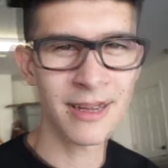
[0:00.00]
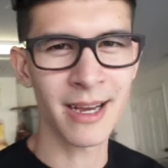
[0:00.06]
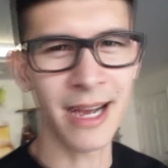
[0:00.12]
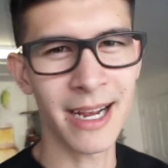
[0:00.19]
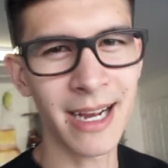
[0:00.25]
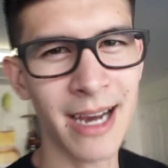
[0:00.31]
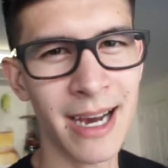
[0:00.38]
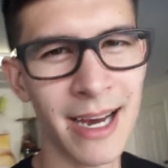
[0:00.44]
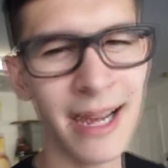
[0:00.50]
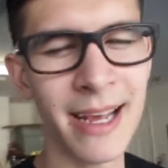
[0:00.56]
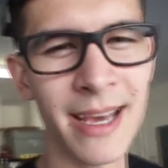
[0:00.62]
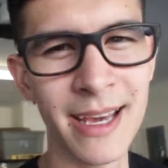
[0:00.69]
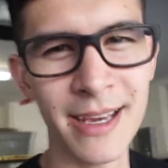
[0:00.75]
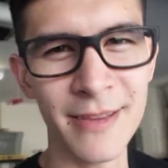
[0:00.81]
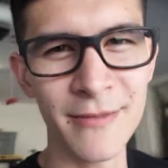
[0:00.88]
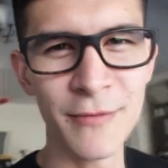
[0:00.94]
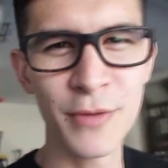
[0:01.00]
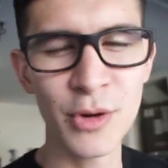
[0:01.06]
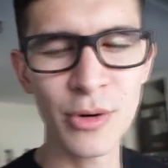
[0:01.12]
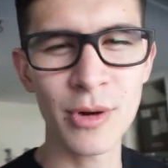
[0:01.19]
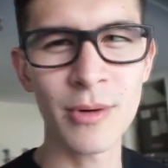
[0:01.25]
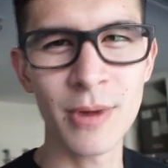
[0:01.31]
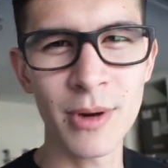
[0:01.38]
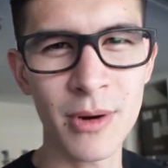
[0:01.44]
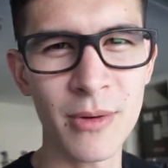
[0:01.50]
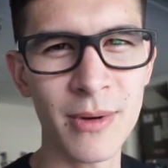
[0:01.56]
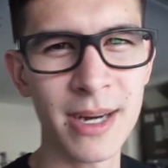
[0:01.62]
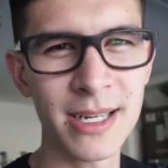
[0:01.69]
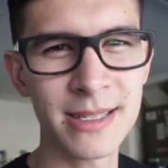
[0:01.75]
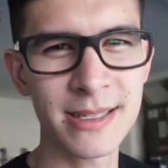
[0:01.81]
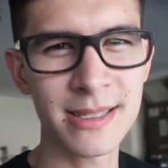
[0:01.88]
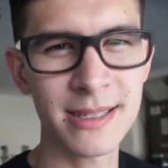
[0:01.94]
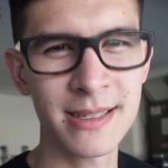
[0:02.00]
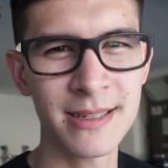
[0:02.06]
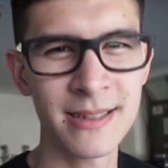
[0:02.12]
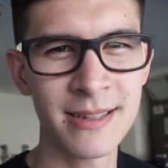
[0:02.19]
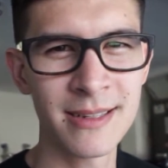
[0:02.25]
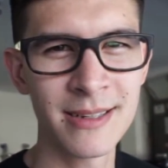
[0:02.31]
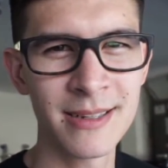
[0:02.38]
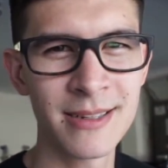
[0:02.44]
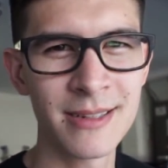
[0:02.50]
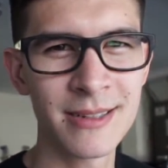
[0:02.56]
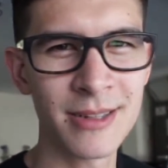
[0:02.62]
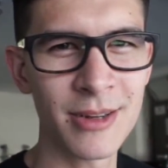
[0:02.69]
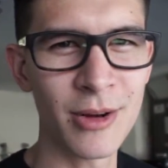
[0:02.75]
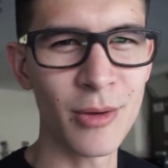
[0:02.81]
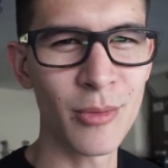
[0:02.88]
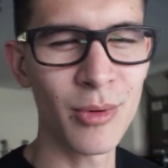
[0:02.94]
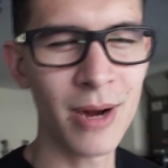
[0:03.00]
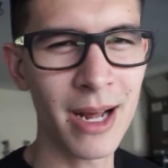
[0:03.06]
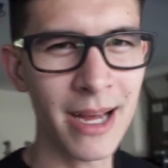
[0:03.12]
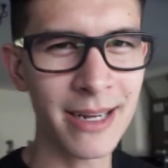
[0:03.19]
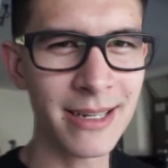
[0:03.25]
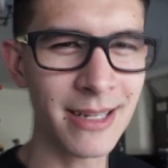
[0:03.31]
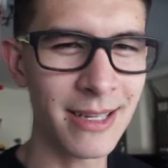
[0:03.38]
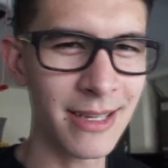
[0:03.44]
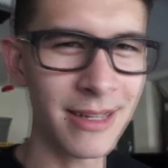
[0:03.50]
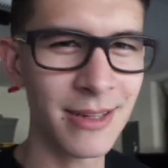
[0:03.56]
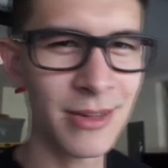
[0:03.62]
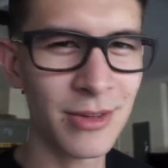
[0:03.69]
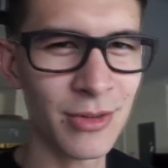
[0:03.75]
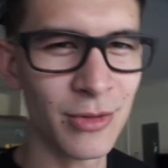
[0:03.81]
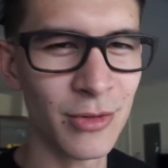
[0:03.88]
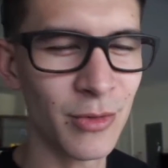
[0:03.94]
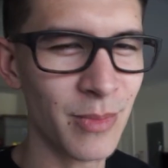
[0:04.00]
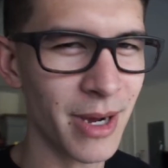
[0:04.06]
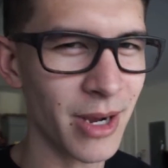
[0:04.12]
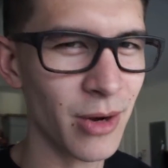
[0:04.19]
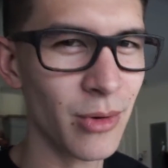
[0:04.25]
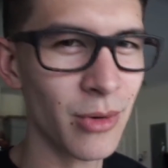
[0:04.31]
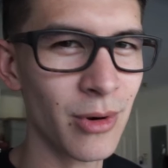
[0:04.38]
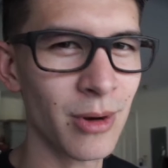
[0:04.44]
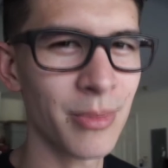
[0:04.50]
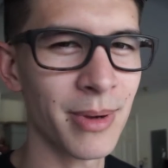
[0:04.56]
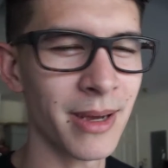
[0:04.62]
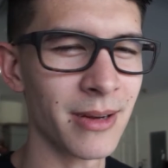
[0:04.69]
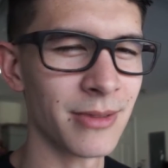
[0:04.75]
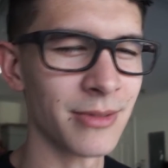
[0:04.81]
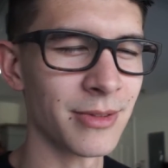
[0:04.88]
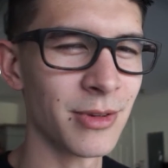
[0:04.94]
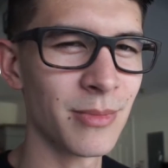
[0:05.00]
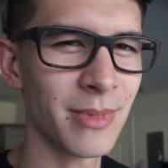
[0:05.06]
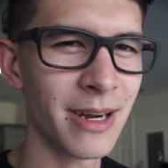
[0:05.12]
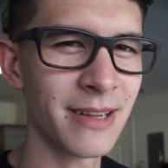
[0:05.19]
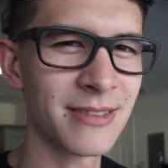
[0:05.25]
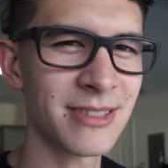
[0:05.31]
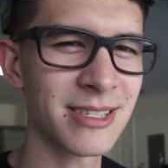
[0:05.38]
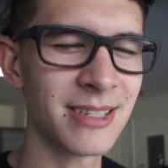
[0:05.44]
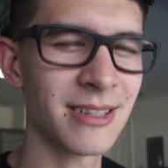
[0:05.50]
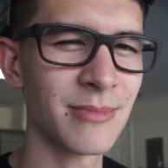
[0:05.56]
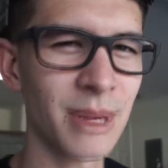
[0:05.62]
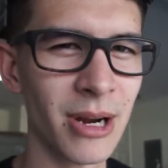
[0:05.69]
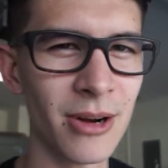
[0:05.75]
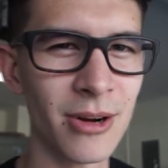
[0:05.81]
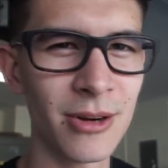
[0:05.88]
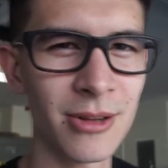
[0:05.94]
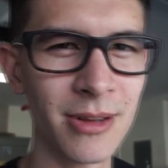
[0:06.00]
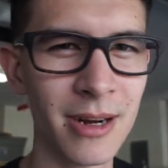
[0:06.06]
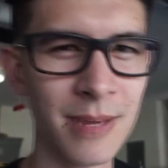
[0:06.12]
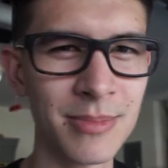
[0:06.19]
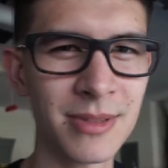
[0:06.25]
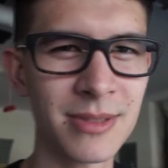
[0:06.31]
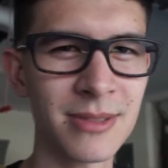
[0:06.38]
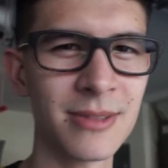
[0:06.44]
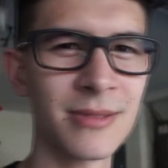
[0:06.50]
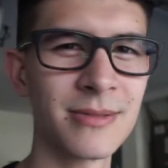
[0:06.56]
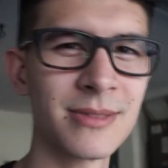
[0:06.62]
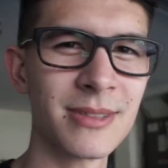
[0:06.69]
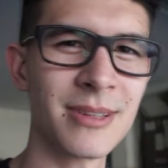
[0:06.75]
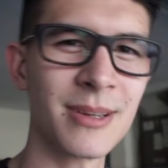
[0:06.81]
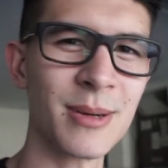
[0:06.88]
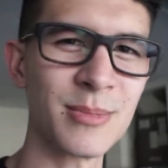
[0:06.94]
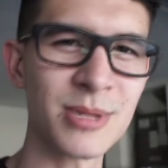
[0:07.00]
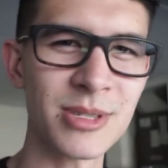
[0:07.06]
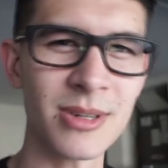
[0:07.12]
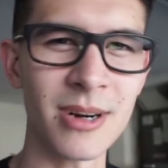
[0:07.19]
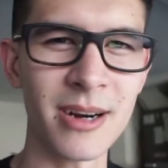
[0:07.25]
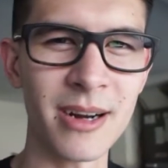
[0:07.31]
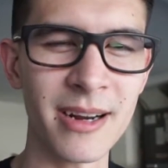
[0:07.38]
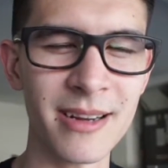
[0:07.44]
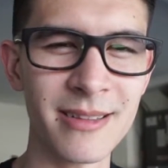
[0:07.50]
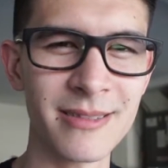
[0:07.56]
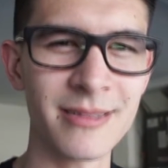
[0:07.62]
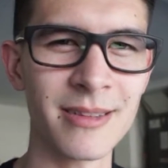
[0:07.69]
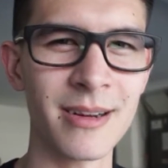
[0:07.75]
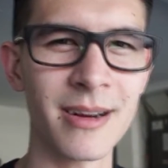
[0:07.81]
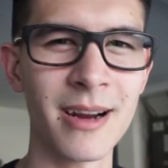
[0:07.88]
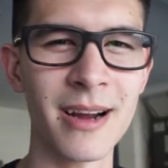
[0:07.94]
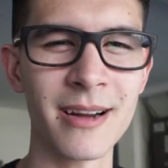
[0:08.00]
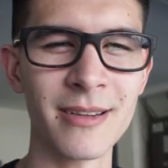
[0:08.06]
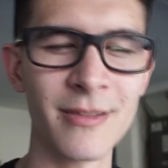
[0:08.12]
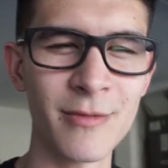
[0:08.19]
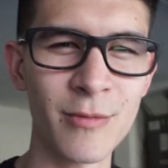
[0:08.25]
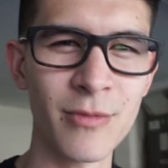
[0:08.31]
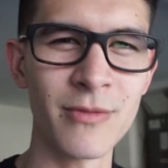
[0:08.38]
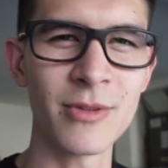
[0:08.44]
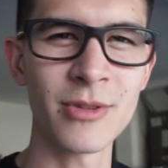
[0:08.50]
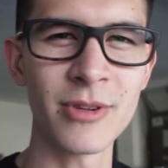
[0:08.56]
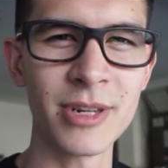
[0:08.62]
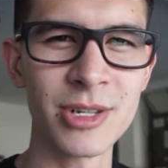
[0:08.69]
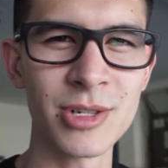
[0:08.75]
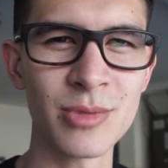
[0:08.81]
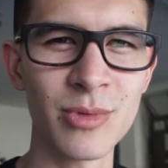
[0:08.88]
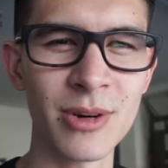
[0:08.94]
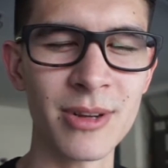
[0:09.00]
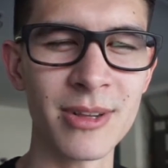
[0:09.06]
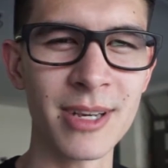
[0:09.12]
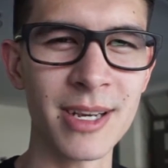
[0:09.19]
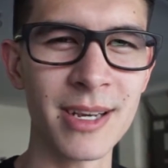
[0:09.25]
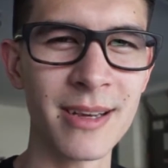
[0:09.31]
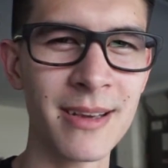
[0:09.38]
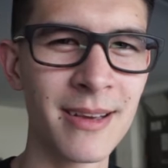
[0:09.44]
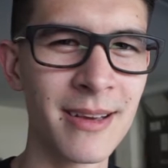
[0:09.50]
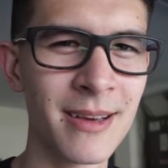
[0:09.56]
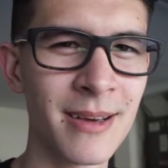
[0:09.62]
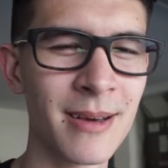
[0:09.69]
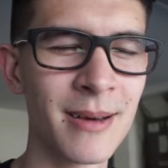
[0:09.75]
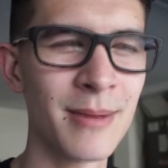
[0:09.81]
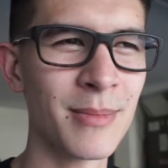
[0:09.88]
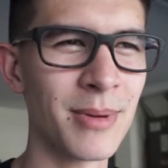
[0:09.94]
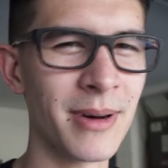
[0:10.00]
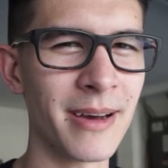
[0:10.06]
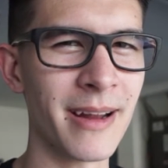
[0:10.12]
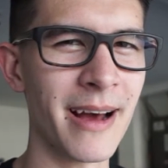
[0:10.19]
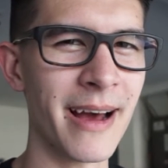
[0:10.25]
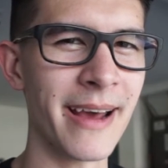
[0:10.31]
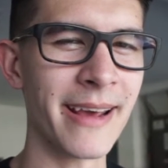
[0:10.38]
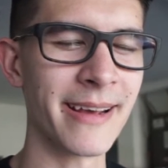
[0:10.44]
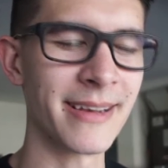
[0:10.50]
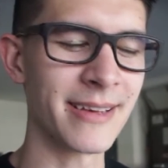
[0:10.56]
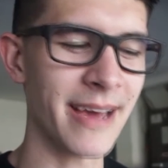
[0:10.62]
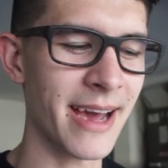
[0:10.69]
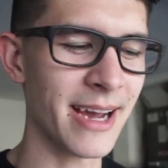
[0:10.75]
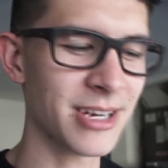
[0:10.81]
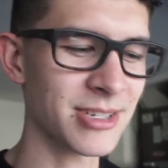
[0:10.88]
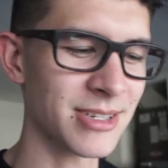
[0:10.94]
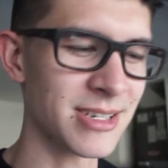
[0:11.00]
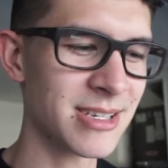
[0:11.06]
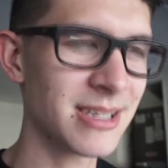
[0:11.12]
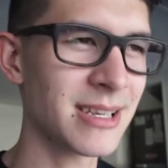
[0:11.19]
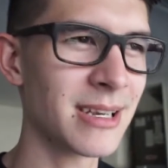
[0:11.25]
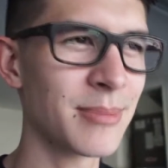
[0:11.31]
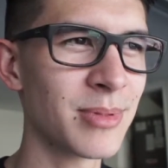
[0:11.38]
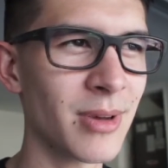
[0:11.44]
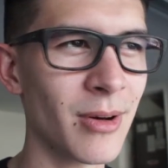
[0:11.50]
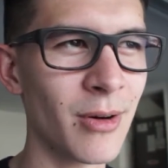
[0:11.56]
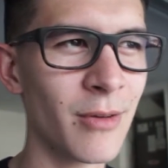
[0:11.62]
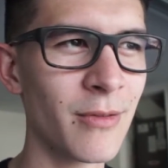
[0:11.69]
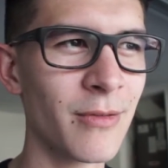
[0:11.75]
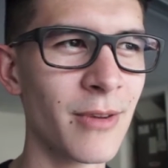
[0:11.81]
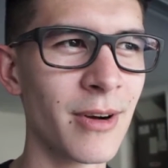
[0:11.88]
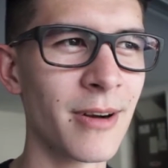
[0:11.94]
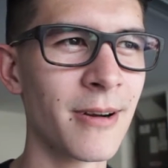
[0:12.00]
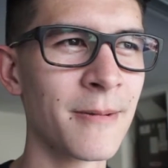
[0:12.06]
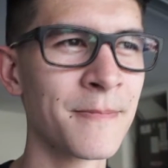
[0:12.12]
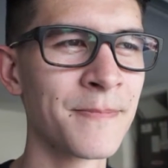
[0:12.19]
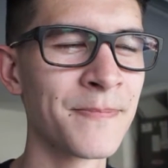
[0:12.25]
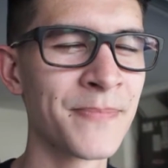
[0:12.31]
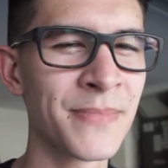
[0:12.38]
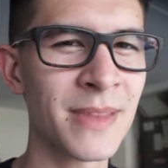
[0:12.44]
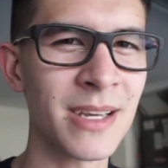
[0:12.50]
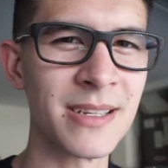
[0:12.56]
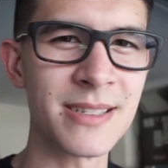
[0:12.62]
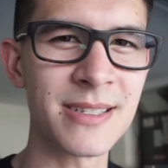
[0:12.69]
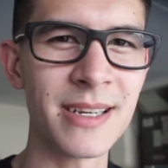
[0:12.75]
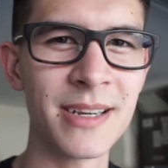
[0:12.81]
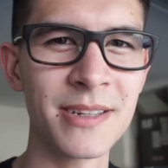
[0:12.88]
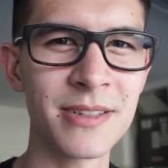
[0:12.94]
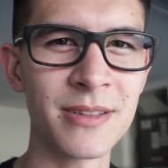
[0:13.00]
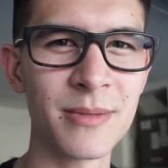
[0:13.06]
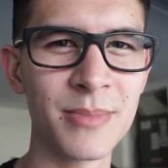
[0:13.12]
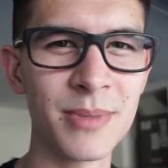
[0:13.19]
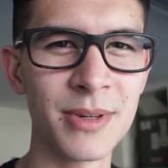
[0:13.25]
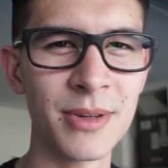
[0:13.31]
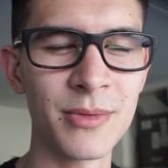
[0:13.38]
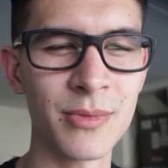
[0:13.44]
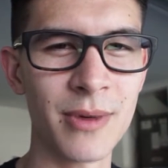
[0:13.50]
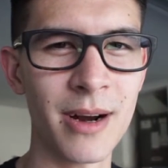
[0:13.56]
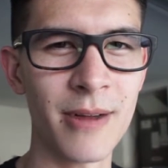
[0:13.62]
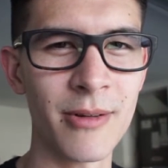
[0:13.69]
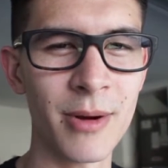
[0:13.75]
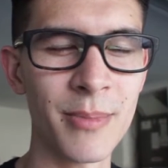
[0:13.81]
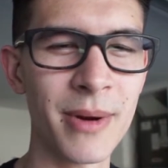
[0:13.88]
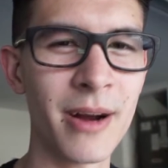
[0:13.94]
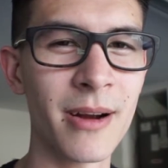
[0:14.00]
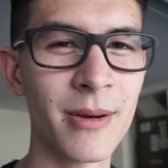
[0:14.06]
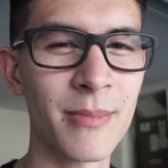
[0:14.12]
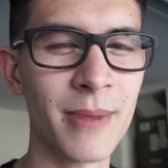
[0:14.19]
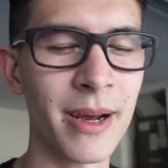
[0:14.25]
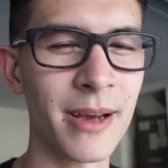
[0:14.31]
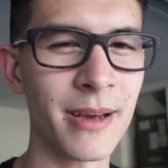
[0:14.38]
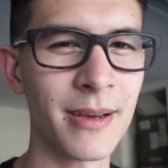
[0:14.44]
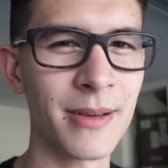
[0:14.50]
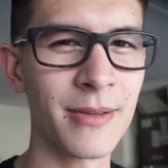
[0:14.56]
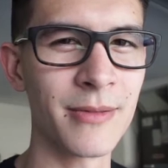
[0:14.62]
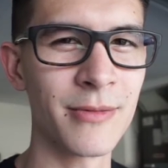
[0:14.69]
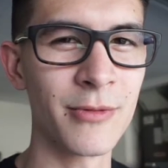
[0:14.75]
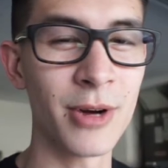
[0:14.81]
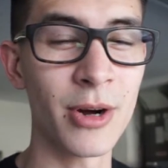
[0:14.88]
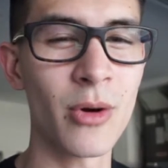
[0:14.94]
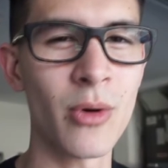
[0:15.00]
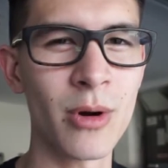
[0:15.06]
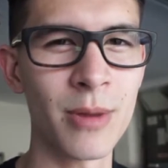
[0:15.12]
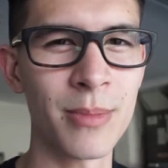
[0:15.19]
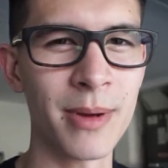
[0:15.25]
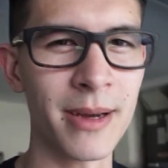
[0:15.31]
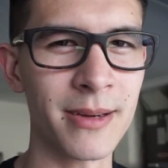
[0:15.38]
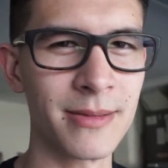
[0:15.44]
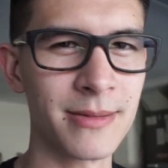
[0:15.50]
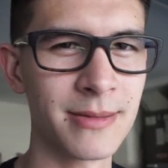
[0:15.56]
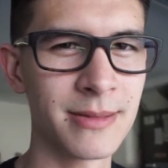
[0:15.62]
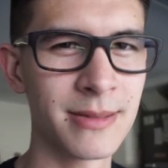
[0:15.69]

I got a viewer request to know what I did to my quarter panel. You might have seen in my earlier episodes. I'm sorry, they're kind of cringe-worthy, but I actually skipped over a stage in the build where I repaired my rear quarter panel.